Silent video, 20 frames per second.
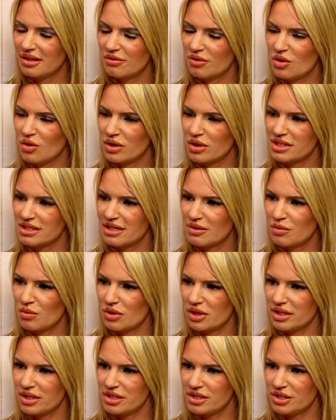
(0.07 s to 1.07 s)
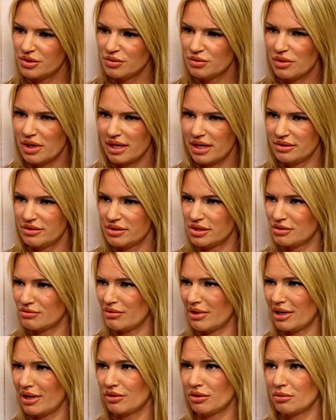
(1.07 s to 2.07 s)
of course I'd want to do like just
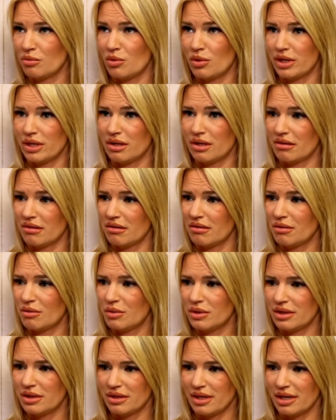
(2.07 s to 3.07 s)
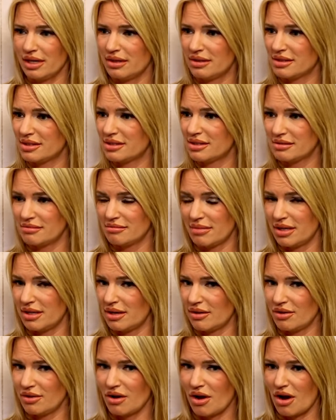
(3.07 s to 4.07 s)
regular boy girl with like
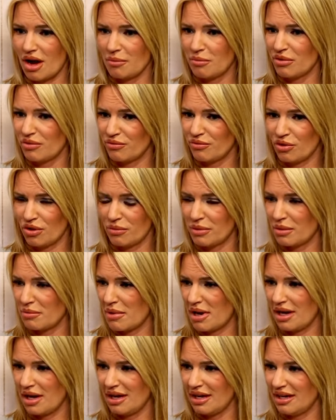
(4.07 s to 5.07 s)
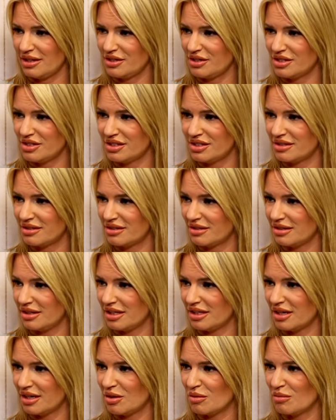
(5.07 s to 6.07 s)
another hot performer my age, mm-hmm.
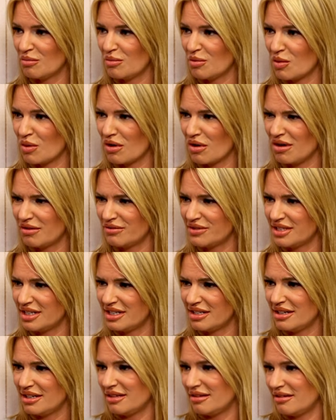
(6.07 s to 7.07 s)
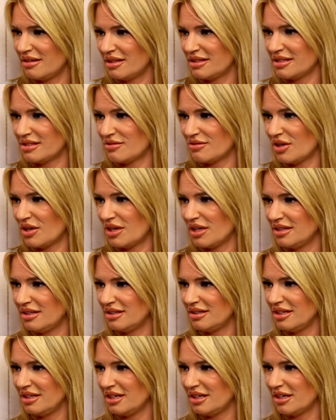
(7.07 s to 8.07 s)
you know, more often. That's
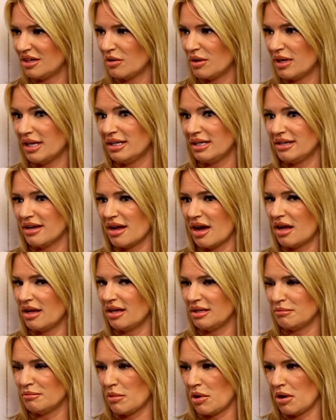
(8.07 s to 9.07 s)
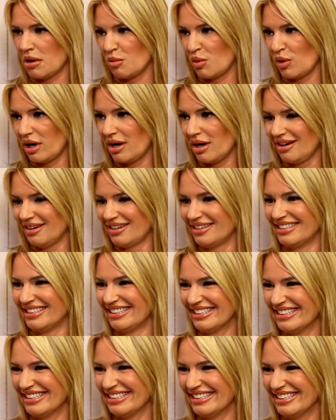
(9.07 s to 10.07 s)
fun, you know, and not in mom wear.
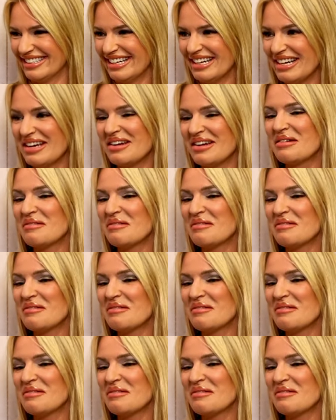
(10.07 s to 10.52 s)
mm-hmm.